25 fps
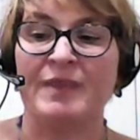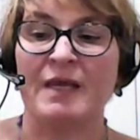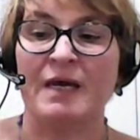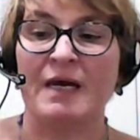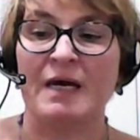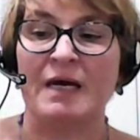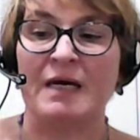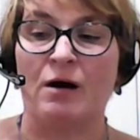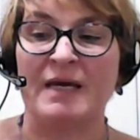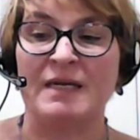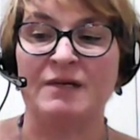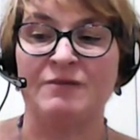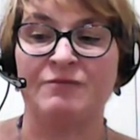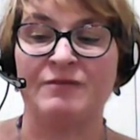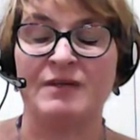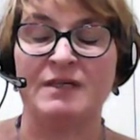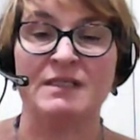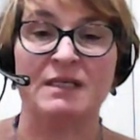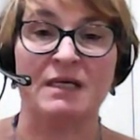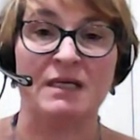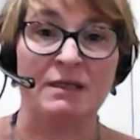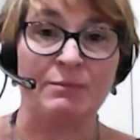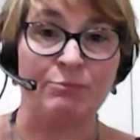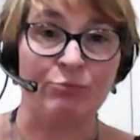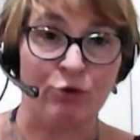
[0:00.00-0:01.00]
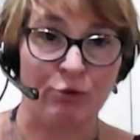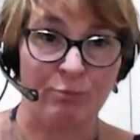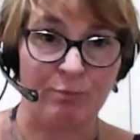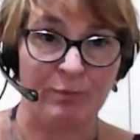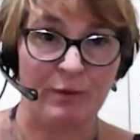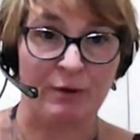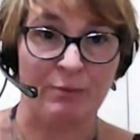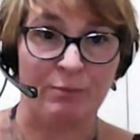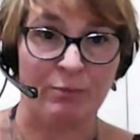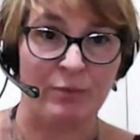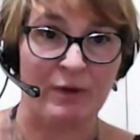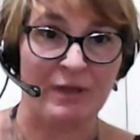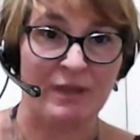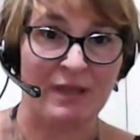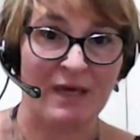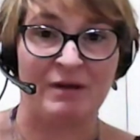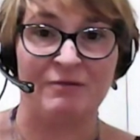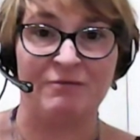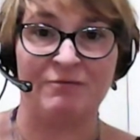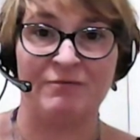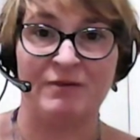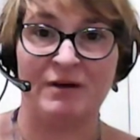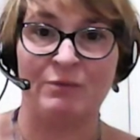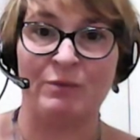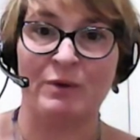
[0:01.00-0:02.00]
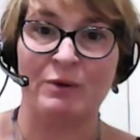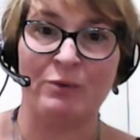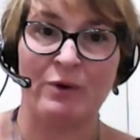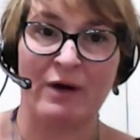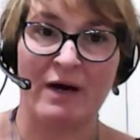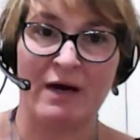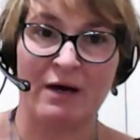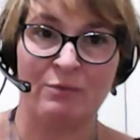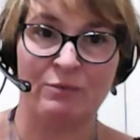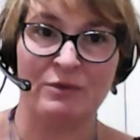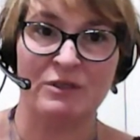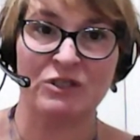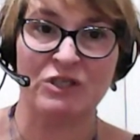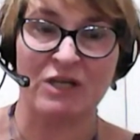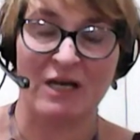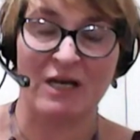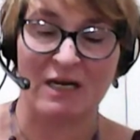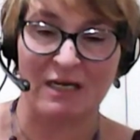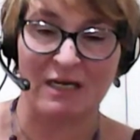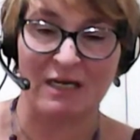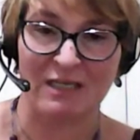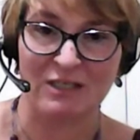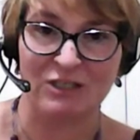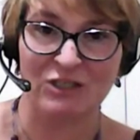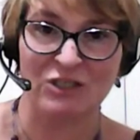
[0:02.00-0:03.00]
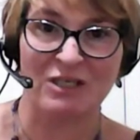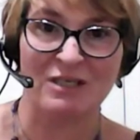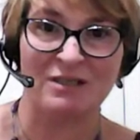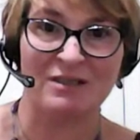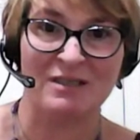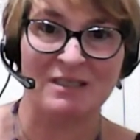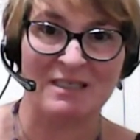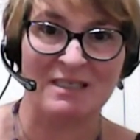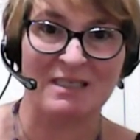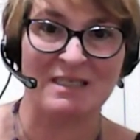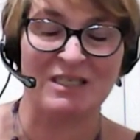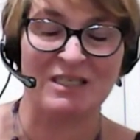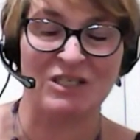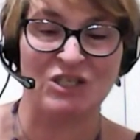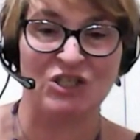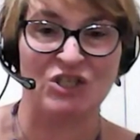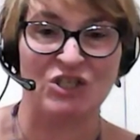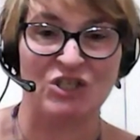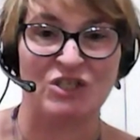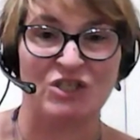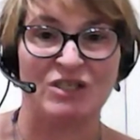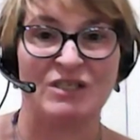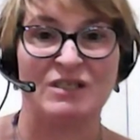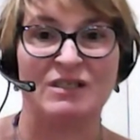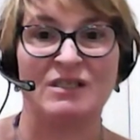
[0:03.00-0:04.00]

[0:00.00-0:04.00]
And if there's any problem with benefit, we will help with challenging the decision.